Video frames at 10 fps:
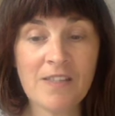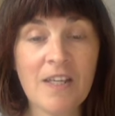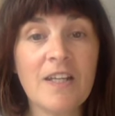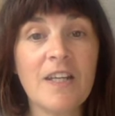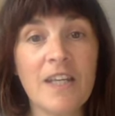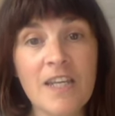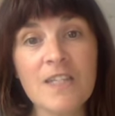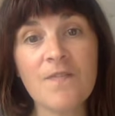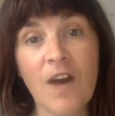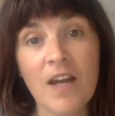suddenly
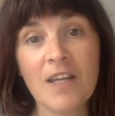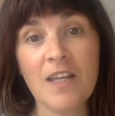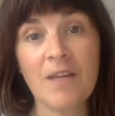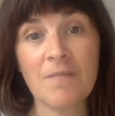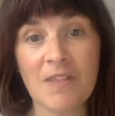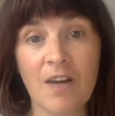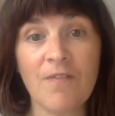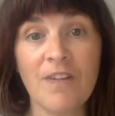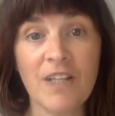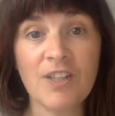he's finding
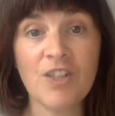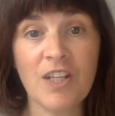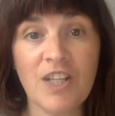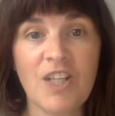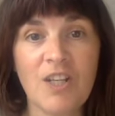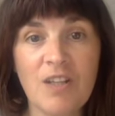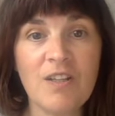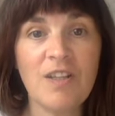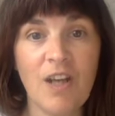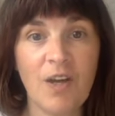himself literally,
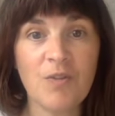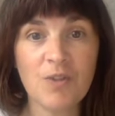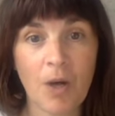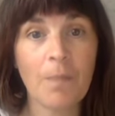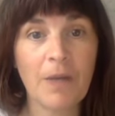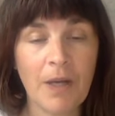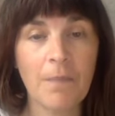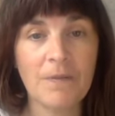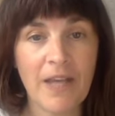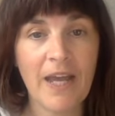chopping
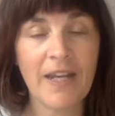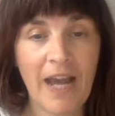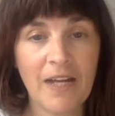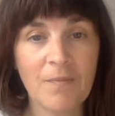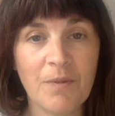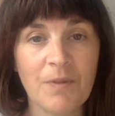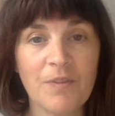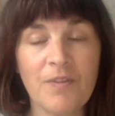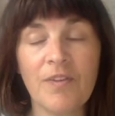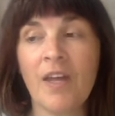up dead
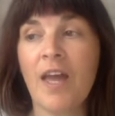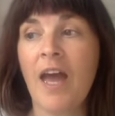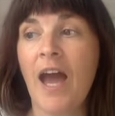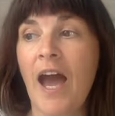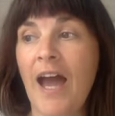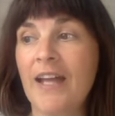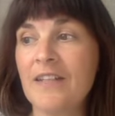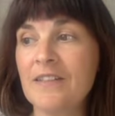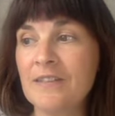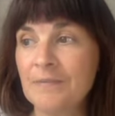animals.
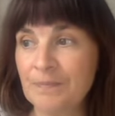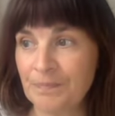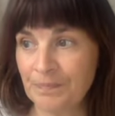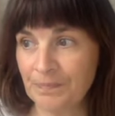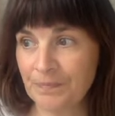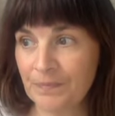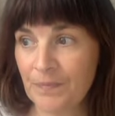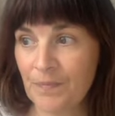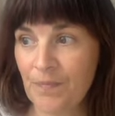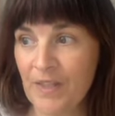And
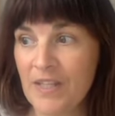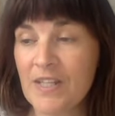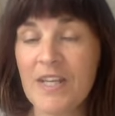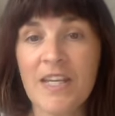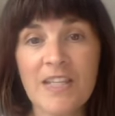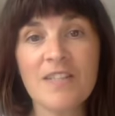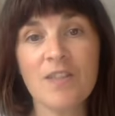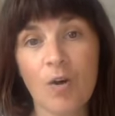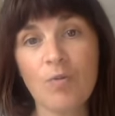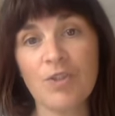his
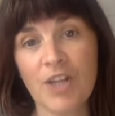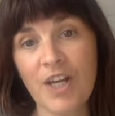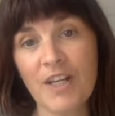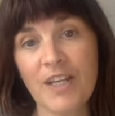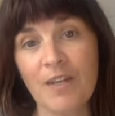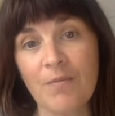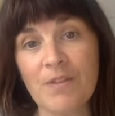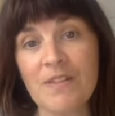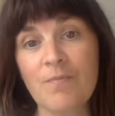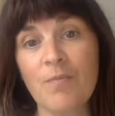soul journey
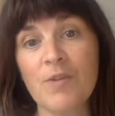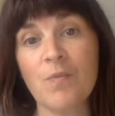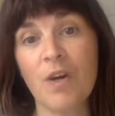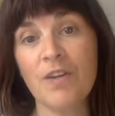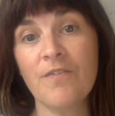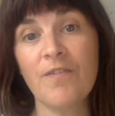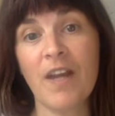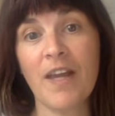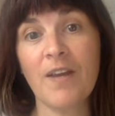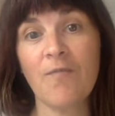was one of
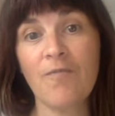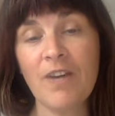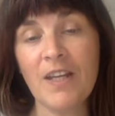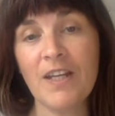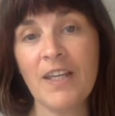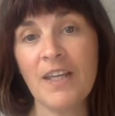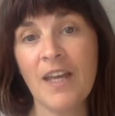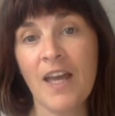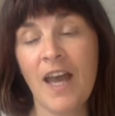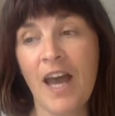really
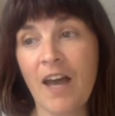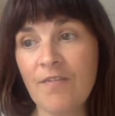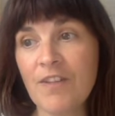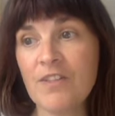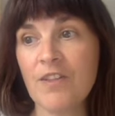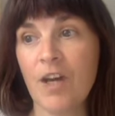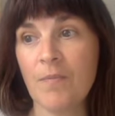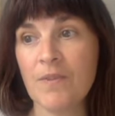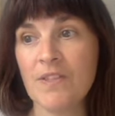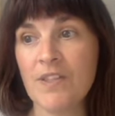having to
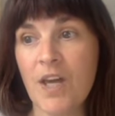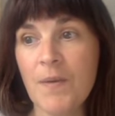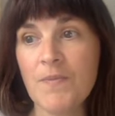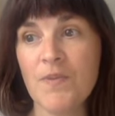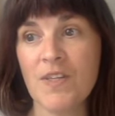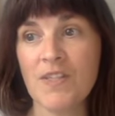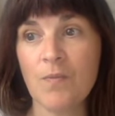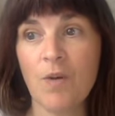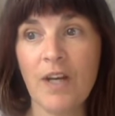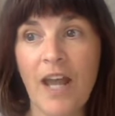come to terms with this.
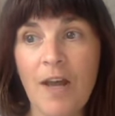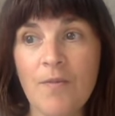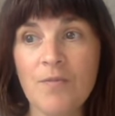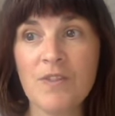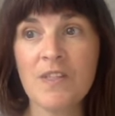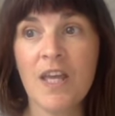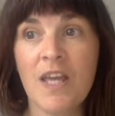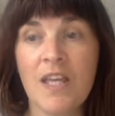And what helped was,